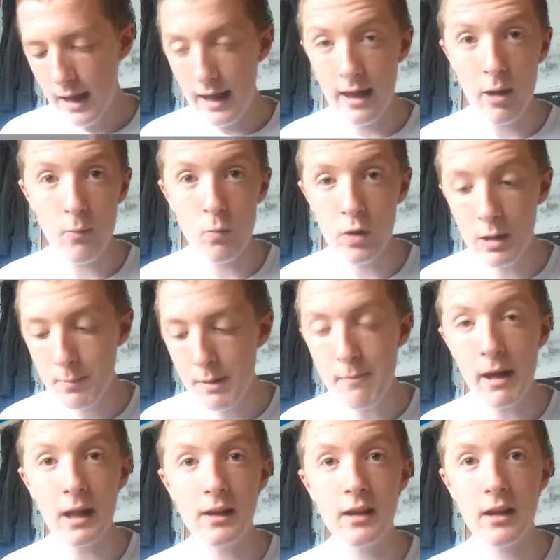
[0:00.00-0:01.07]
Will it be
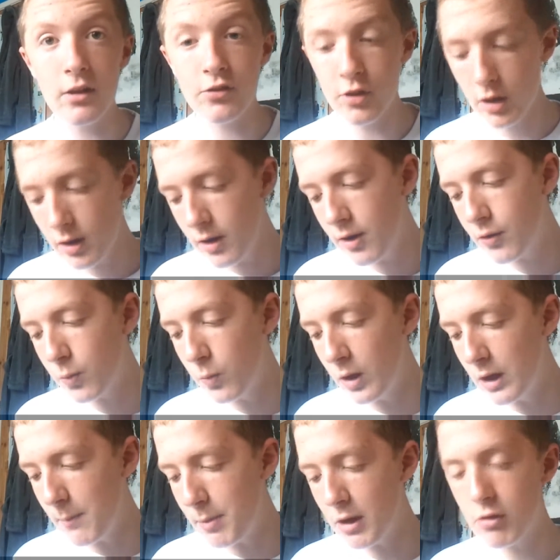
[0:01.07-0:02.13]
Metal Gear Solid?
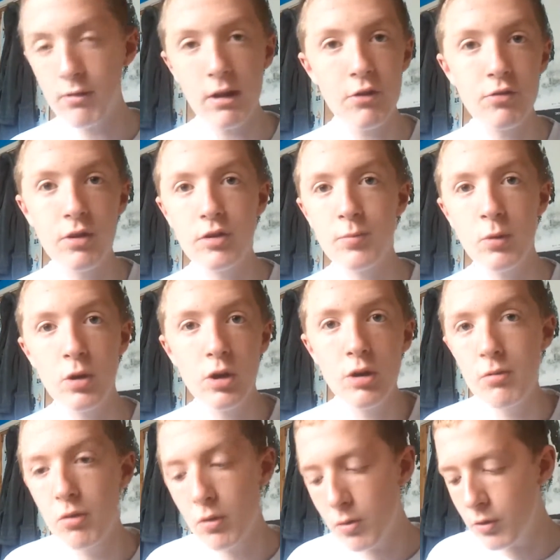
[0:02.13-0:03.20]
Will it be Gran Turismo?
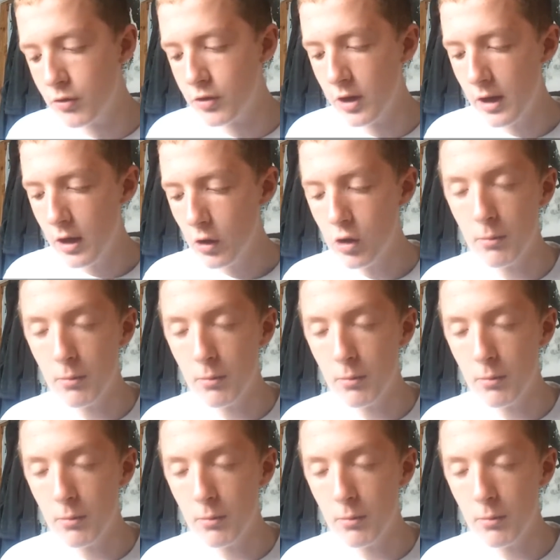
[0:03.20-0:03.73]
Who knows?